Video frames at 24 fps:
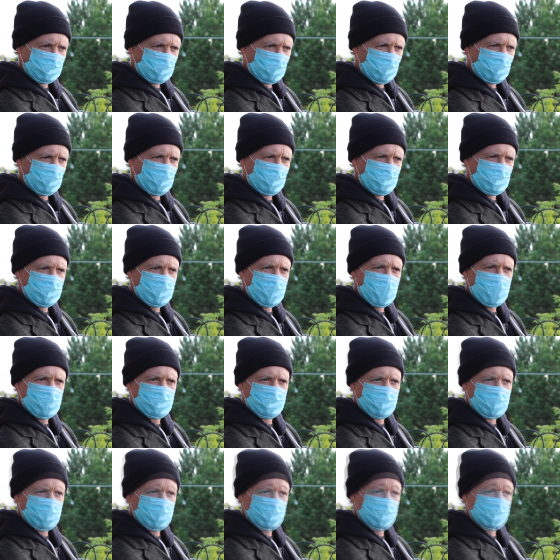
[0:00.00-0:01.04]
from the
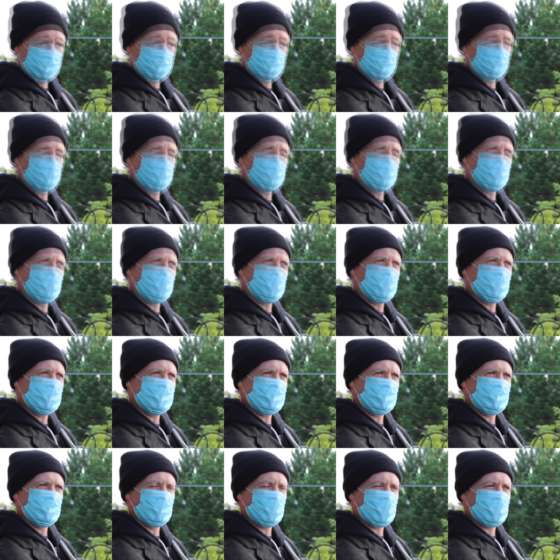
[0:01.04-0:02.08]
native kids. It
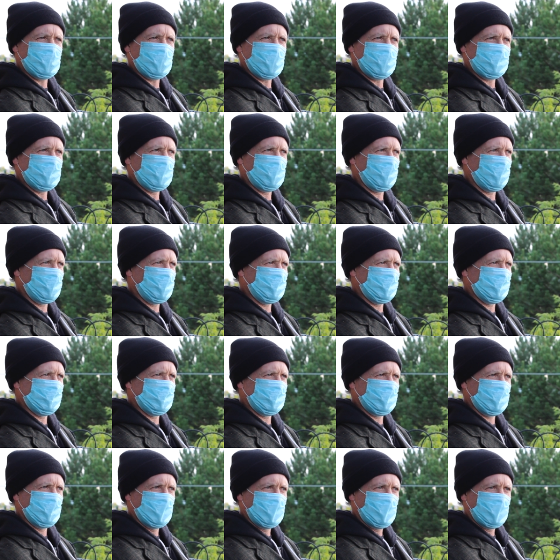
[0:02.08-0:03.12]
just felt like there
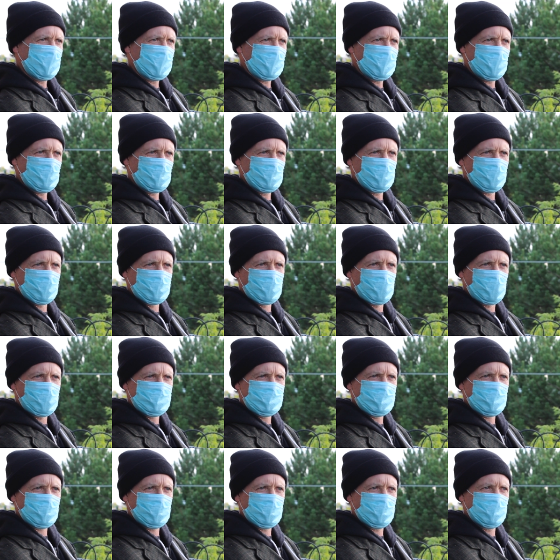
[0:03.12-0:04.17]
was a real
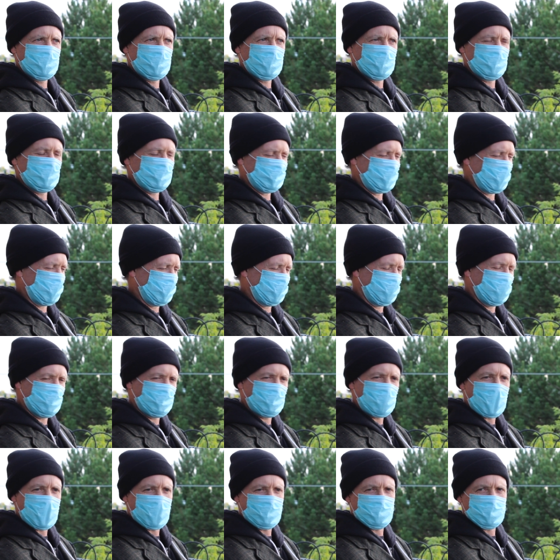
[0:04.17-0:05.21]
culture, and it was kind of
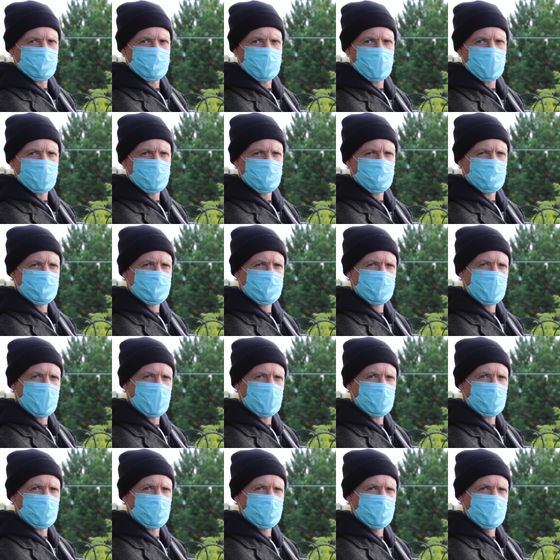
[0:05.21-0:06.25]
hip-hop and native
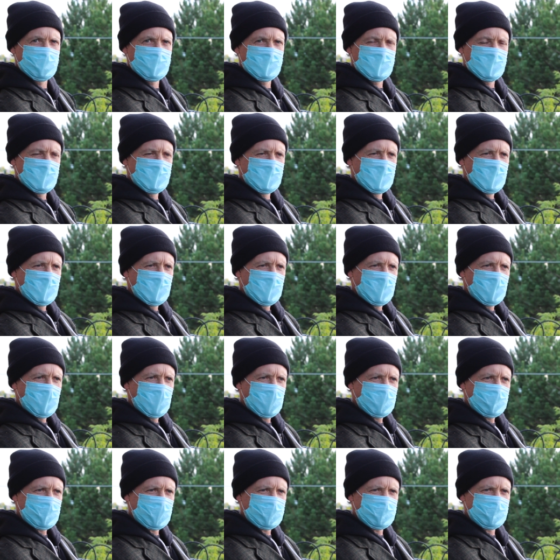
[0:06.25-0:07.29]
together.
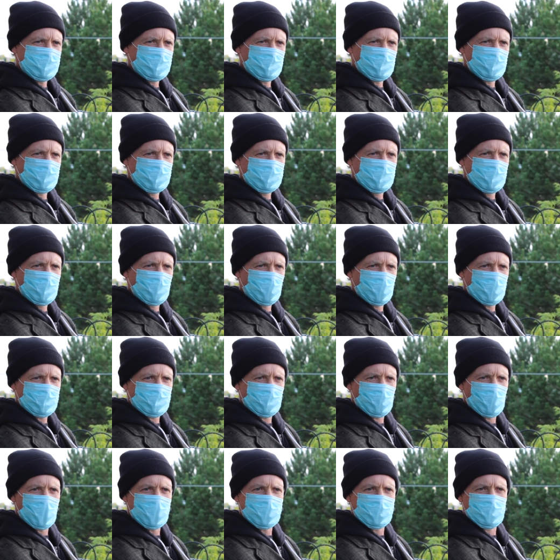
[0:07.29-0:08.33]
And I didn't really know what the
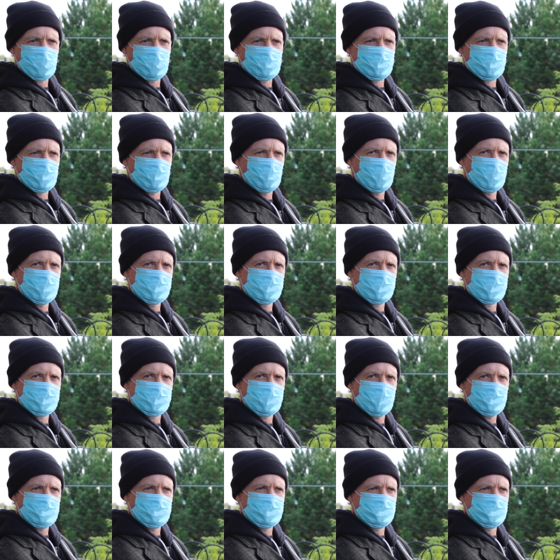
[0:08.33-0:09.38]
white culture was except